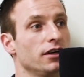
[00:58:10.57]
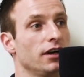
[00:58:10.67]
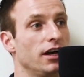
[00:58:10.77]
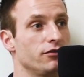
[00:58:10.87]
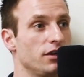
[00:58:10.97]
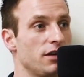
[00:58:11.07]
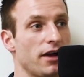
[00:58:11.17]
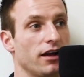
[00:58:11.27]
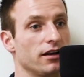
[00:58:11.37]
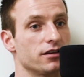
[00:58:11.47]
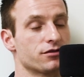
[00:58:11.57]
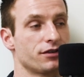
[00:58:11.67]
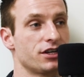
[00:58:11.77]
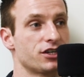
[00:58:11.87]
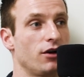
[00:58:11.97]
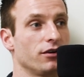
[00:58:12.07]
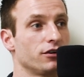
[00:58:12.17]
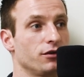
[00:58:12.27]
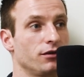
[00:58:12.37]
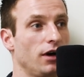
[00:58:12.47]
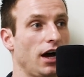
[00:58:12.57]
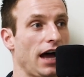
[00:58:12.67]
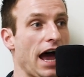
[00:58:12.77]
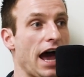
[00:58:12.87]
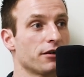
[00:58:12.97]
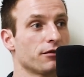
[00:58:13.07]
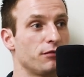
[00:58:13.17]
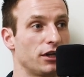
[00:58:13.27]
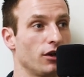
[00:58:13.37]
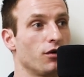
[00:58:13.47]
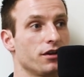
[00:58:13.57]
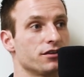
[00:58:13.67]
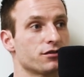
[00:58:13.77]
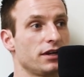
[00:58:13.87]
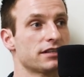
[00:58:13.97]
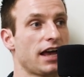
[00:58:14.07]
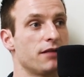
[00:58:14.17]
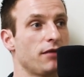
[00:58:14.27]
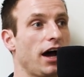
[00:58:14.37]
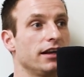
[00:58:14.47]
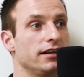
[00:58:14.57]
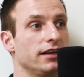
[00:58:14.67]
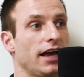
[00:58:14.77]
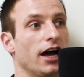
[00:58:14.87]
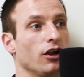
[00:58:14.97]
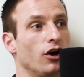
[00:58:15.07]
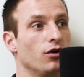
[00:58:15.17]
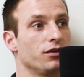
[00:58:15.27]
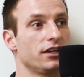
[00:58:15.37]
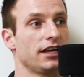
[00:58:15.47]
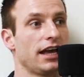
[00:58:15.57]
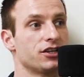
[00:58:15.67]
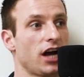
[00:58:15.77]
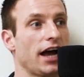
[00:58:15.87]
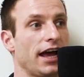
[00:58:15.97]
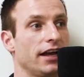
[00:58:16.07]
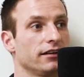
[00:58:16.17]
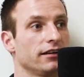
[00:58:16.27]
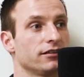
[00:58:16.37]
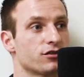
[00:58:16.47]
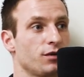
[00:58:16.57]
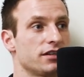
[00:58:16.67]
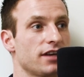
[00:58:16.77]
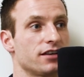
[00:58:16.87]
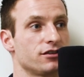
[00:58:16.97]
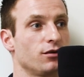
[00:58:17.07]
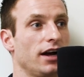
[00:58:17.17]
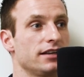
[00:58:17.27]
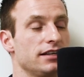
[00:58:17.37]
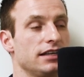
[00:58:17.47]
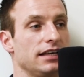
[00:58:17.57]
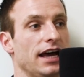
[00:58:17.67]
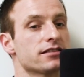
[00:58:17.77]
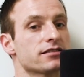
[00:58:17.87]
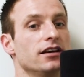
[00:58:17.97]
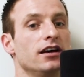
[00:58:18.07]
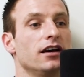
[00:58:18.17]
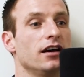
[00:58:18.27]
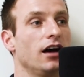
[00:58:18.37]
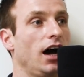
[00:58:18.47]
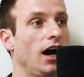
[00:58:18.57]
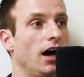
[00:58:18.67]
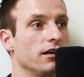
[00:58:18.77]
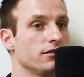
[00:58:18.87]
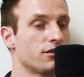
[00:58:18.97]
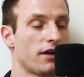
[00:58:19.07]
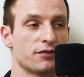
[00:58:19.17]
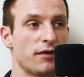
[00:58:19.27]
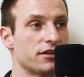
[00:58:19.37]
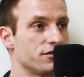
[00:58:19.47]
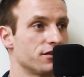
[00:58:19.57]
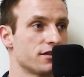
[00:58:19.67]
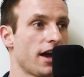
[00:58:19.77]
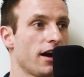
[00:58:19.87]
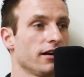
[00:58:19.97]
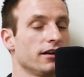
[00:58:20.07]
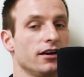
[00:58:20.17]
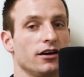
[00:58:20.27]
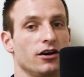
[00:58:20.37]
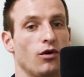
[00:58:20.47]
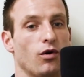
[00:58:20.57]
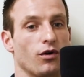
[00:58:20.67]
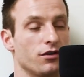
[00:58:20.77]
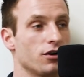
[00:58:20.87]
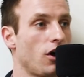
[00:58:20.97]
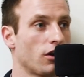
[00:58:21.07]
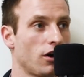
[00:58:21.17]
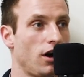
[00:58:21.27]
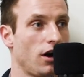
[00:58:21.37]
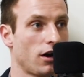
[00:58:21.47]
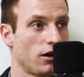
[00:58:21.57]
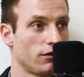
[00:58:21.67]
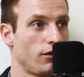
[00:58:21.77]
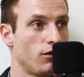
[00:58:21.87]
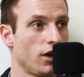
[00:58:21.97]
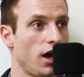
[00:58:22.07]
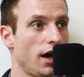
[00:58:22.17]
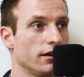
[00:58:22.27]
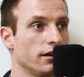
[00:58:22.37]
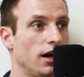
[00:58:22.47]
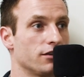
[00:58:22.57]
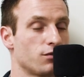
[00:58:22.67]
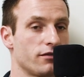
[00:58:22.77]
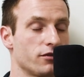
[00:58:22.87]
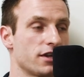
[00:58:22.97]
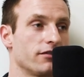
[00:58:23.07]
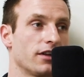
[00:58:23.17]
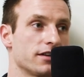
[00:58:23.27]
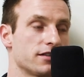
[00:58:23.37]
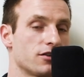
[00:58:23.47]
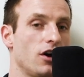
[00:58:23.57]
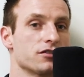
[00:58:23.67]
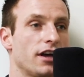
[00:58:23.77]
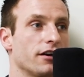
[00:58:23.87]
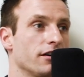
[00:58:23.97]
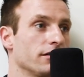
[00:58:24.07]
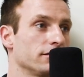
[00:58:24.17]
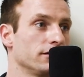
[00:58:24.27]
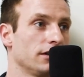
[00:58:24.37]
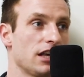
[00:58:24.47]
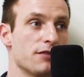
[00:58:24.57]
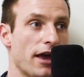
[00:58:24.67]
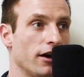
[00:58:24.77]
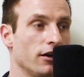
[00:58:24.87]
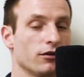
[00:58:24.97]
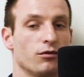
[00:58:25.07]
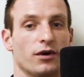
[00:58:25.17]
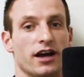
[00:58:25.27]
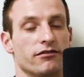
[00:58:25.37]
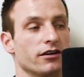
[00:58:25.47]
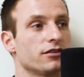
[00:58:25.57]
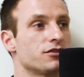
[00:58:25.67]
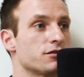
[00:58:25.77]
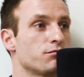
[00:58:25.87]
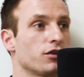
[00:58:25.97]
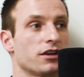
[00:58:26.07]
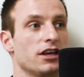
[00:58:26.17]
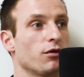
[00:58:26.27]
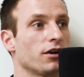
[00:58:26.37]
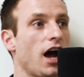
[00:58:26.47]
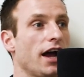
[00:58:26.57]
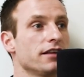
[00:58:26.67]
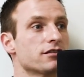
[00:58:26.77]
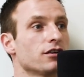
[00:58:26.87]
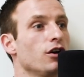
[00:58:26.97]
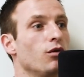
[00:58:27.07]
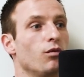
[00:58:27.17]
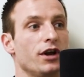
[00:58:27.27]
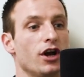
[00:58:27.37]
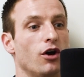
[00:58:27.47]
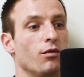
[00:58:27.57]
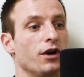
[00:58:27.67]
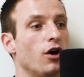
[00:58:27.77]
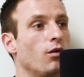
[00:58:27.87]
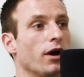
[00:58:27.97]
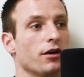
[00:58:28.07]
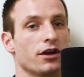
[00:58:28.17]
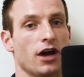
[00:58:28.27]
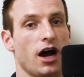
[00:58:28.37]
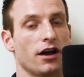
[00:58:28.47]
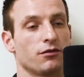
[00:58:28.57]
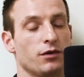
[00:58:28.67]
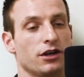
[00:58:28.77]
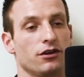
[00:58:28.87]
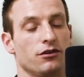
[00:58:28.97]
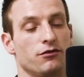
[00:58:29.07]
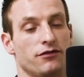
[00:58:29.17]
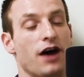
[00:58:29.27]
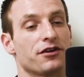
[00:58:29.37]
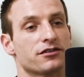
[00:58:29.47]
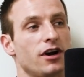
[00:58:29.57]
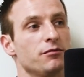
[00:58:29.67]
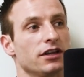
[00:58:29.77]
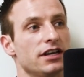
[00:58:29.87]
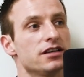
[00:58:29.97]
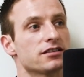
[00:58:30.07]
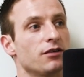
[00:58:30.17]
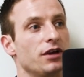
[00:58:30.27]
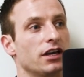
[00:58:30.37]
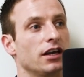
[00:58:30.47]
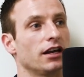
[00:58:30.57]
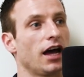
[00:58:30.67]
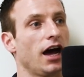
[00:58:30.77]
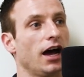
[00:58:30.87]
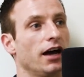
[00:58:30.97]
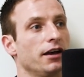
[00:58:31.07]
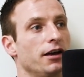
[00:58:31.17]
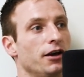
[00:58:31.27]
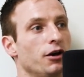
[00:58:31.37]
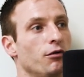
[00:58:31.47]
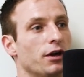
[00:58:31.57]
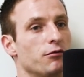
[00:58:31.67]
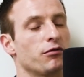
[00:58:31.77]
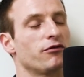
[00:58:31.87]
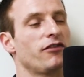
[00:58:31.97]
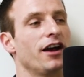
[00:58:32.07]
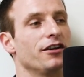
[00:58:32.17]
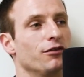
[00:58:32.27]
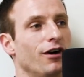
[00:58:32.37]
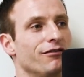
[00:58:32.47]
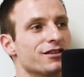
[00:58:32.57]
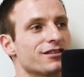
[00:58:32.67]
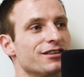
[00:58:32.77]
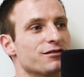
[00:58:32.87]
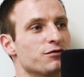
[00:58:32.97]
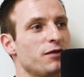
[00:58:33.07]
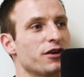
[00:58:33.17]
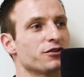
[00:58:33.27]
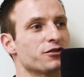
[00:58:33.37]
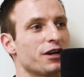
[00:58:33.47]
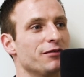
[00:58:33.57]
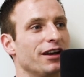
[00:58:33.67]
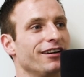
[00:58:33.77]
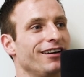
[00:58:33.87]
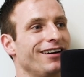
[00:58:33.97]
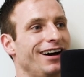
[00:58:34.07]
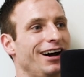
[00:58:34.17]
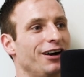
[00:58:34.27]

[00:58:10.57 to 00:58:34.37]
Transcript: If you email us, reach out to uh, at Midlothian Suites, M I D L O T H I N Suites S U I T E S. Uh, direct messages there or you can call our, our phone line. Uh, it's 24 seven. Like I said, call center, email, whatever. Just put the keyword Hines just everywhere. We know, we know where you got, we, you found us from at least, yeah. and we can, uh, we can provide you obviously some special treatment. Uh, okay.